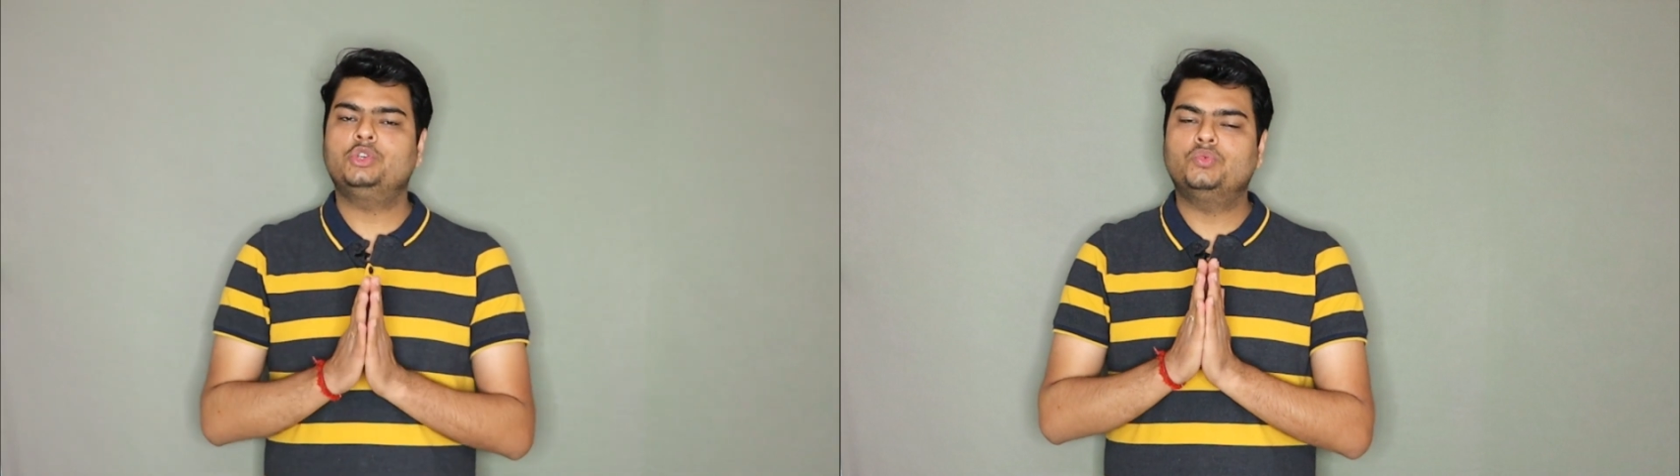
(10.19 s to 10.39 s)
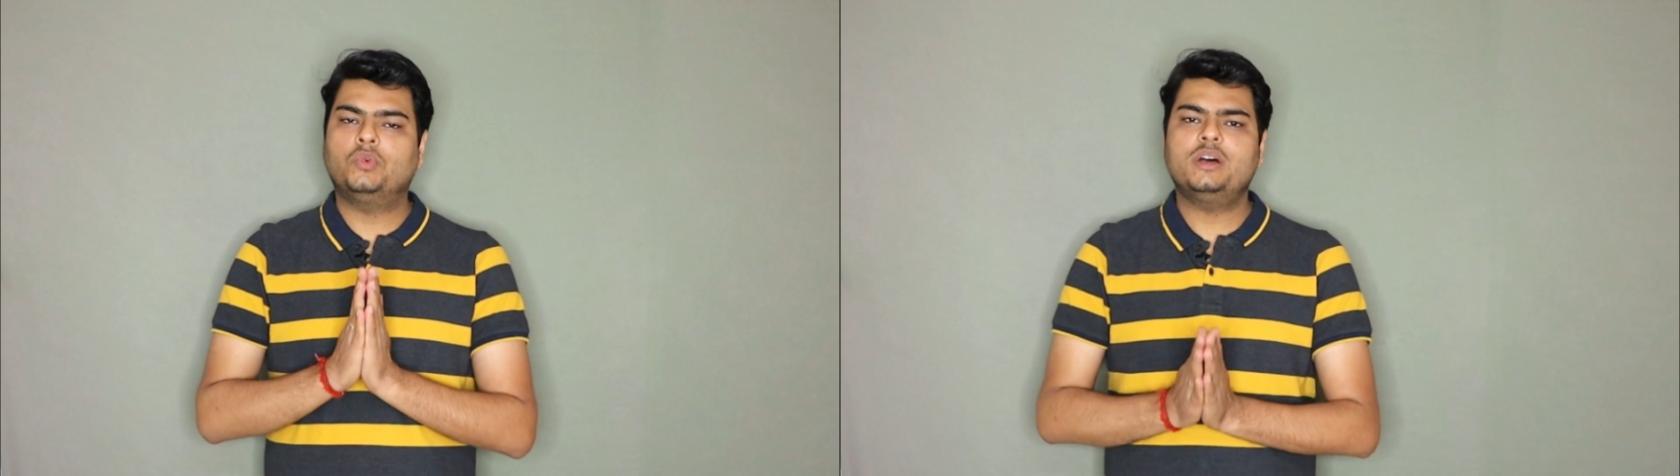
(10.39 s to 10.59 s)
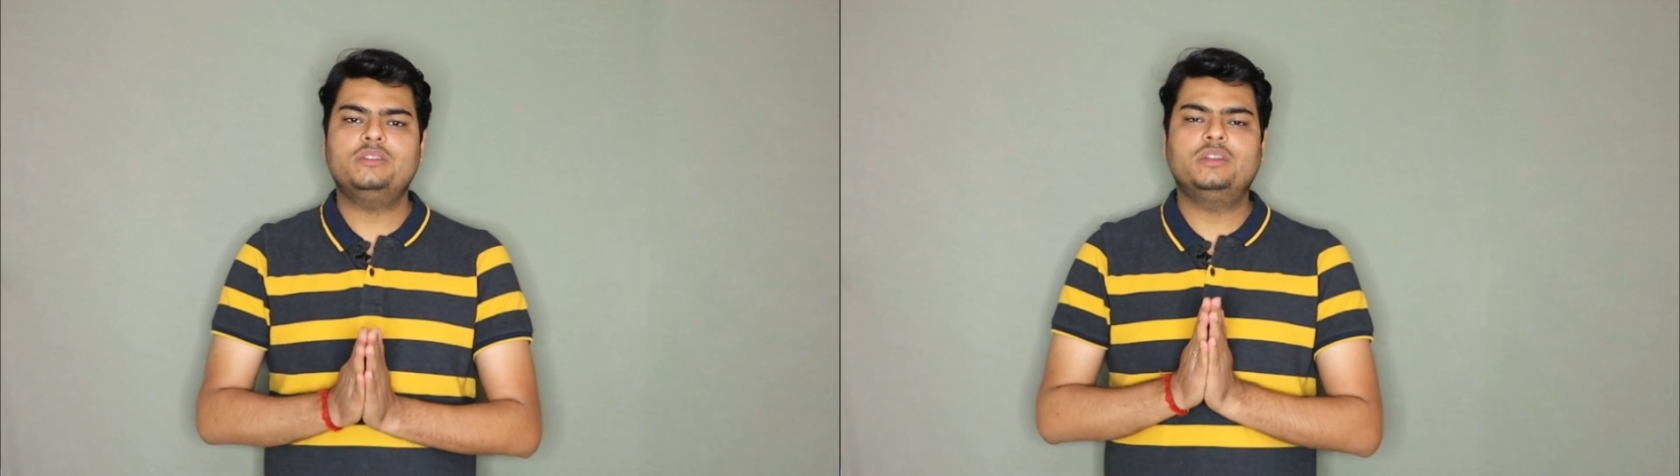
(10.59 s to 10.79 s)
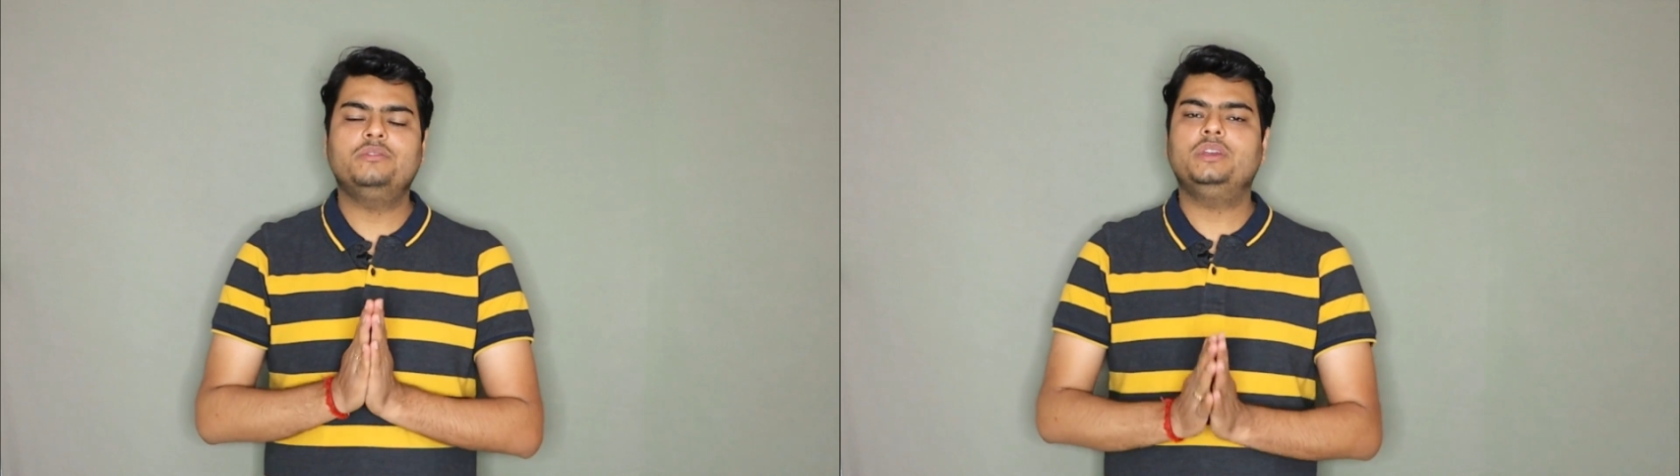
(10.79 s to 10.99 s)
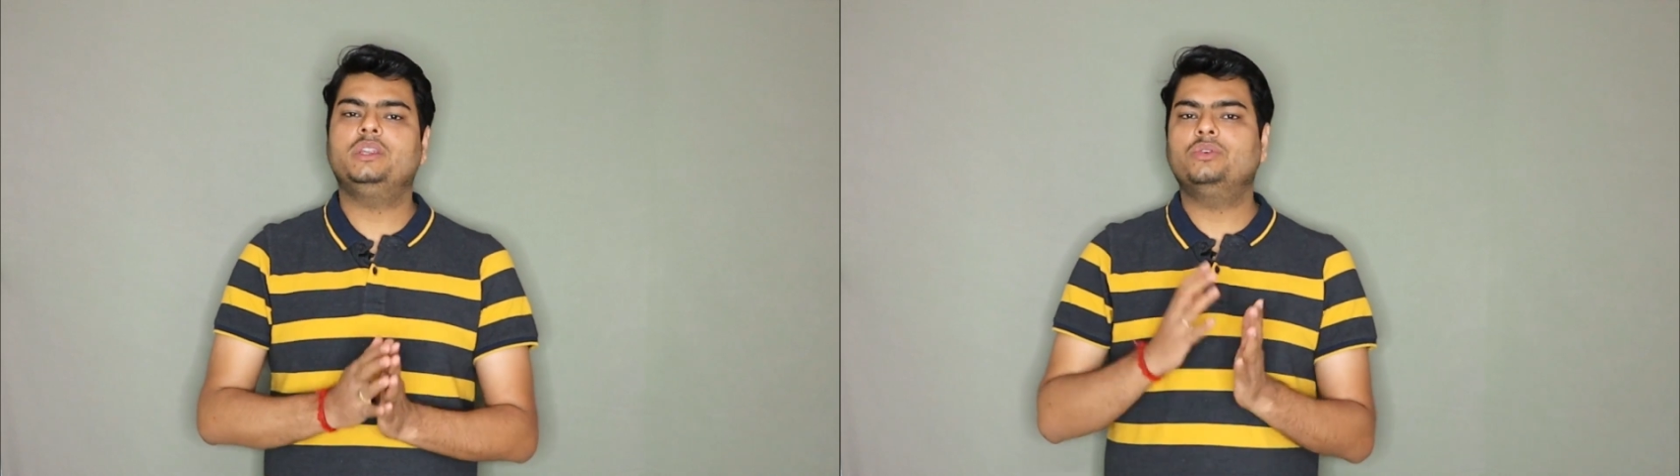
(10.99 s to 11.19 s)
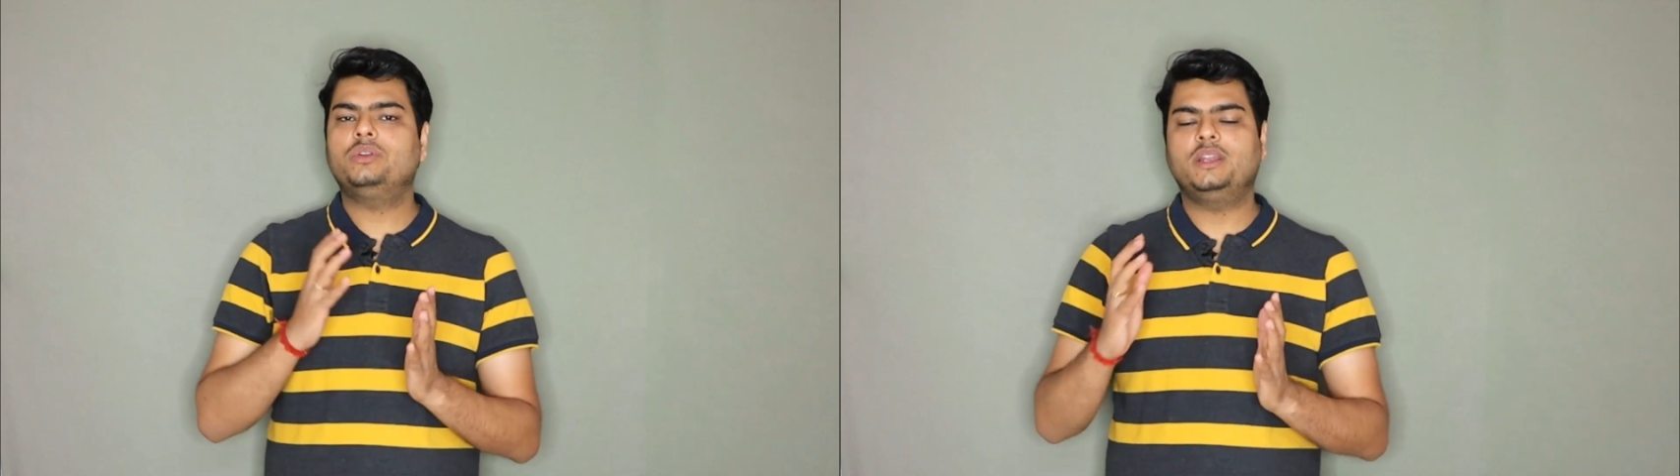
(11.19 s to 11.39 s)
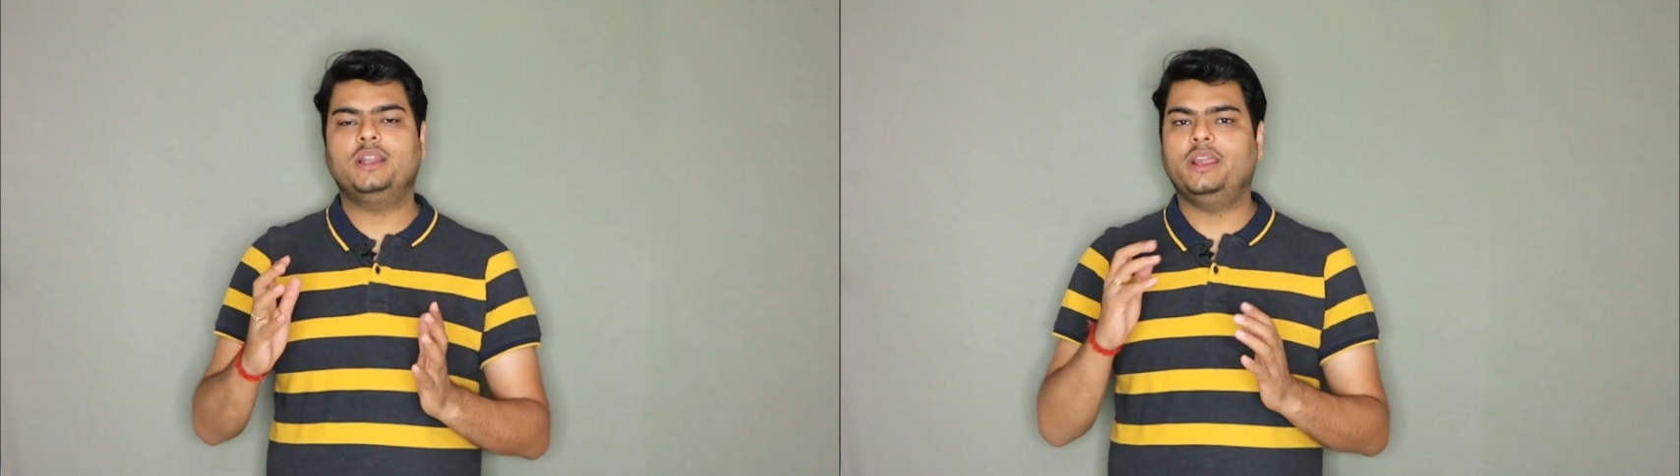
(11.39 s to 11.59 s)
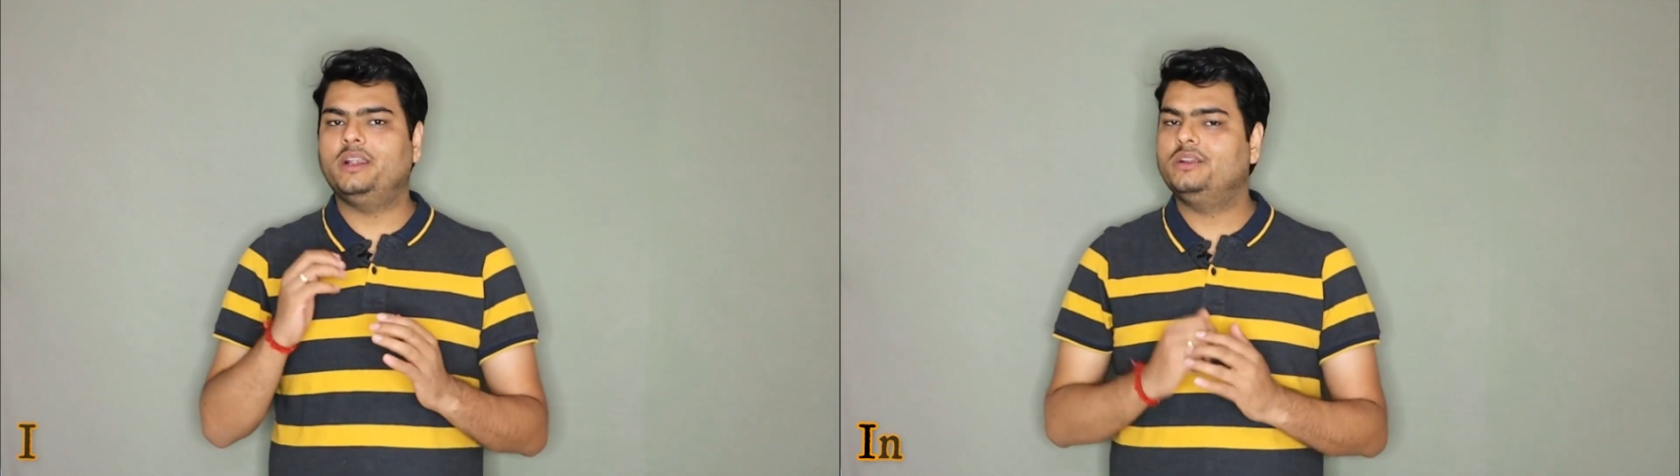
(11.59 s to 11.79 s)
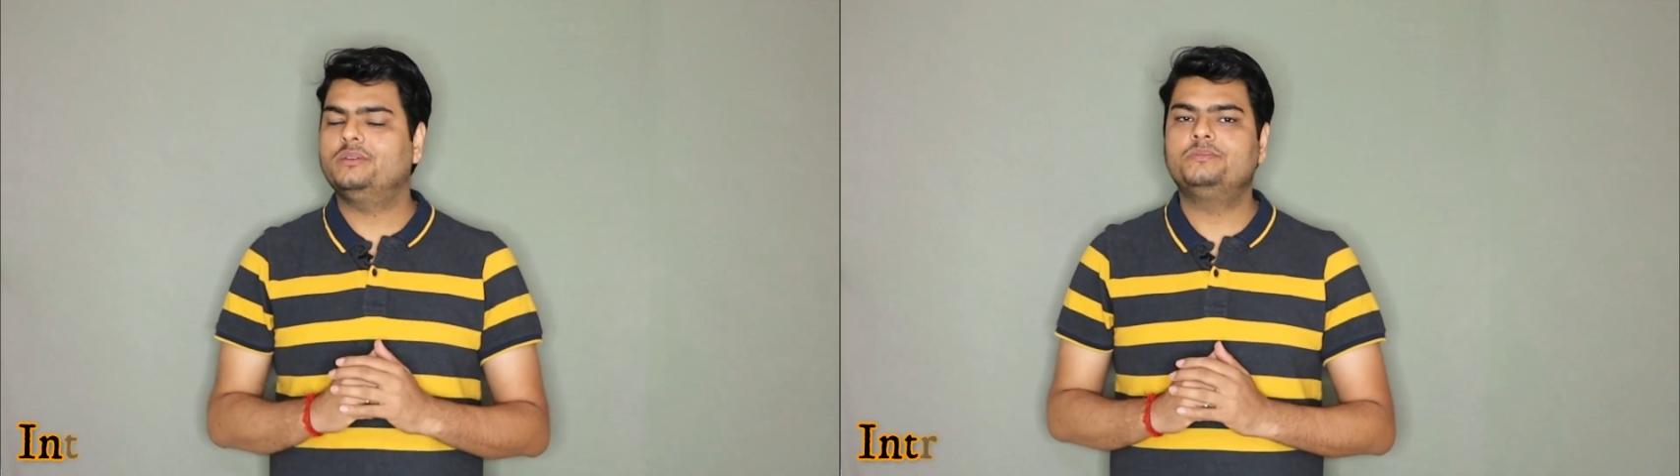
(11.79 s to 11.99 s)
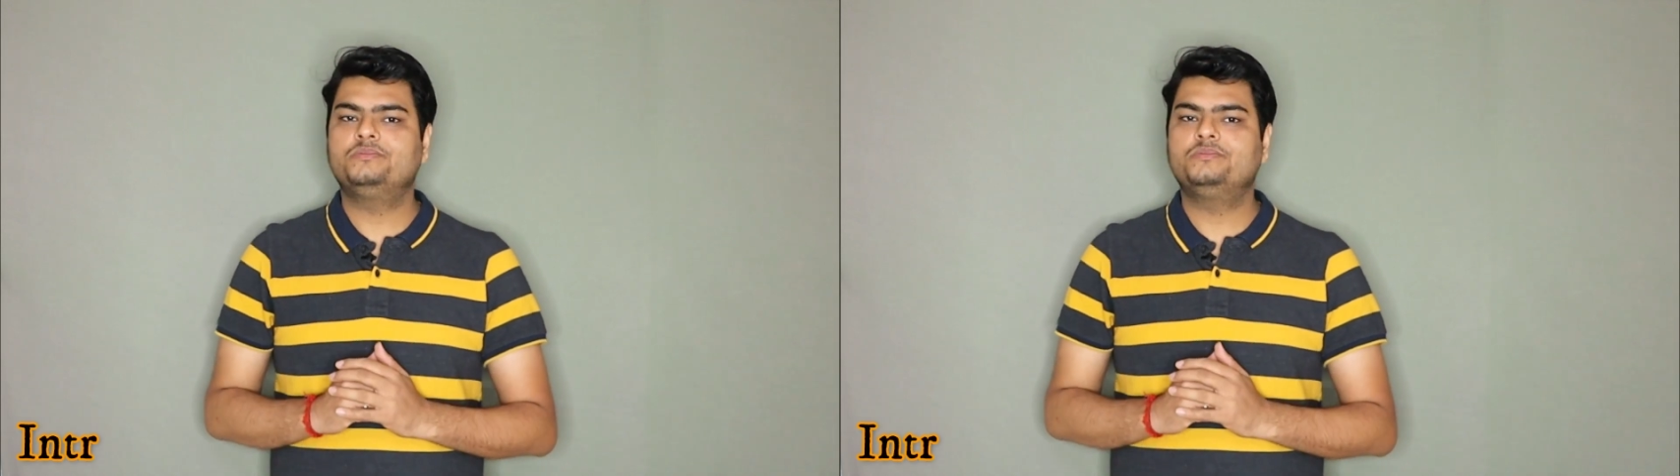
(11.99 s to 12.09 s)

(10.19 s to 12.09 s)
to watch the video till end.